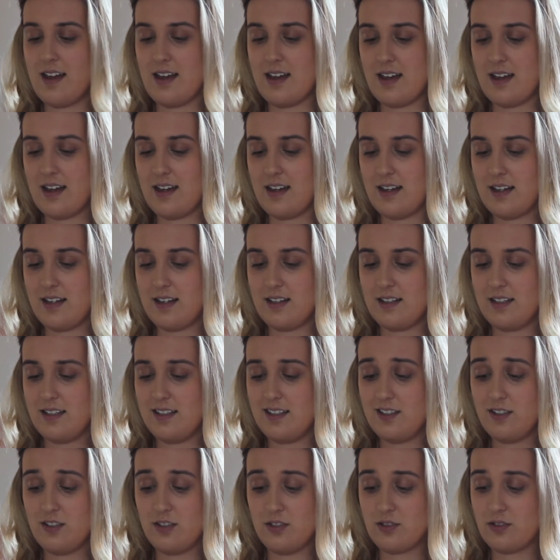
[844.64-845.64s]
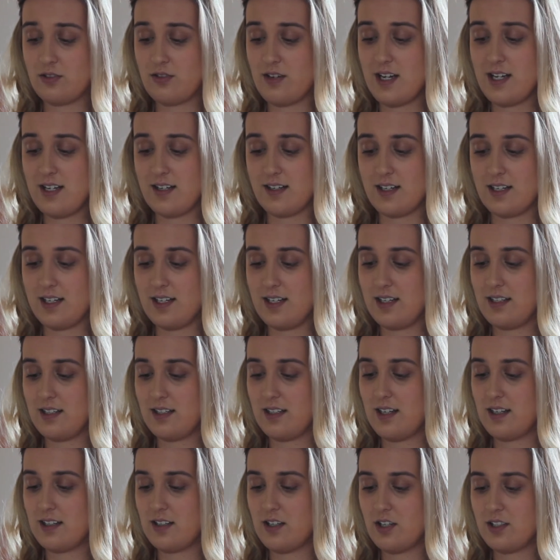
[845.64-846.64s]
and it's just great. And
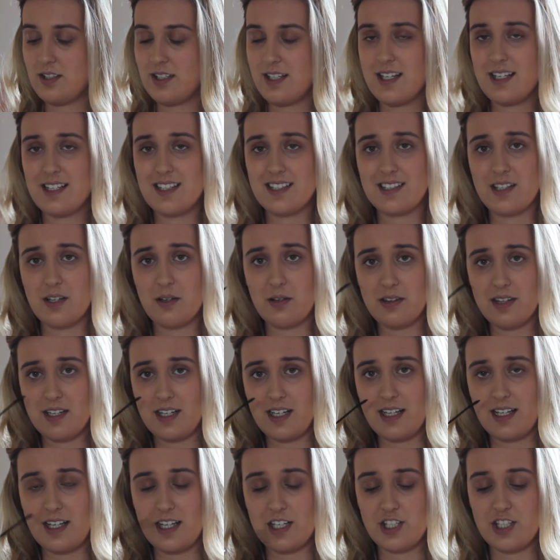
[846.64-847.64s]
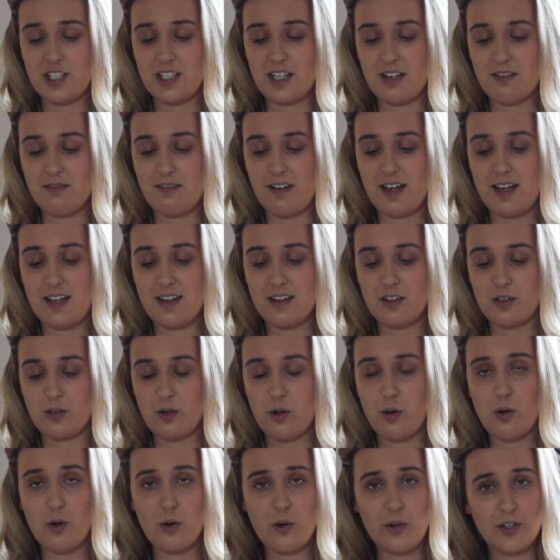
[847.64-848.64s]
because it is so thin, it lets you get right in the
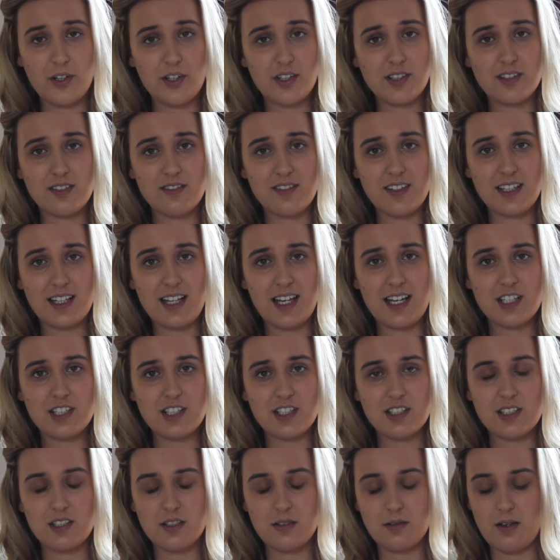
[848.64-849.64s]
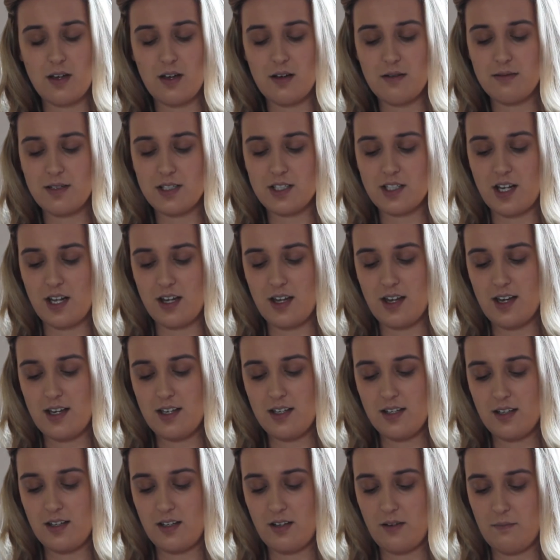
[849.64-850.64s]
corners of your lashes as well, which I
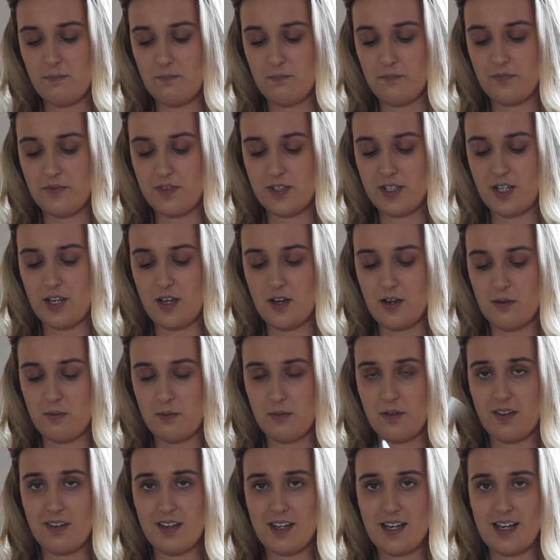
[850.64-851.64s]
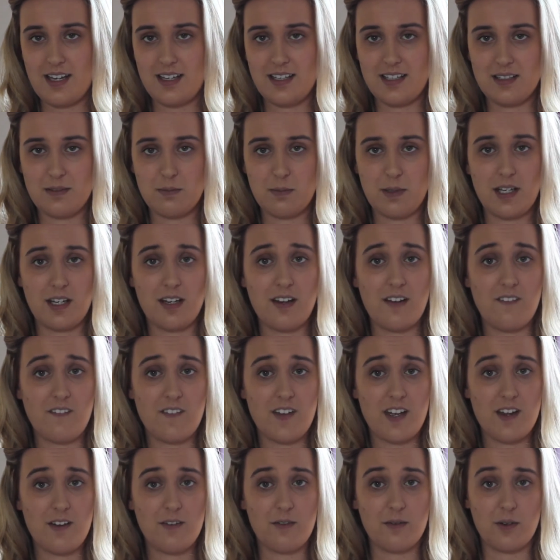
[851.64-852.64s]
like. So that has been a
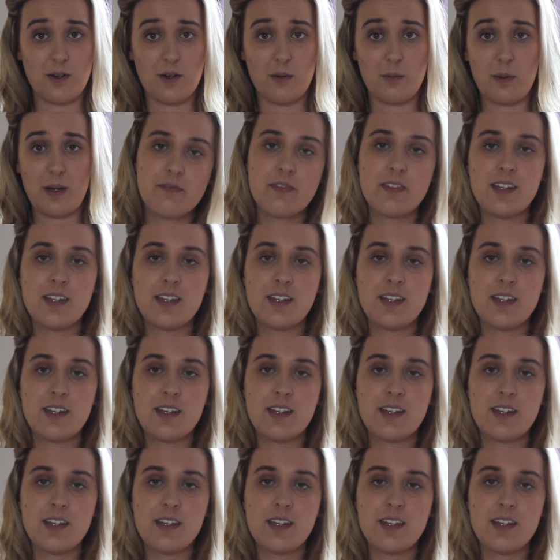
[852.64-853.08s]
favourite.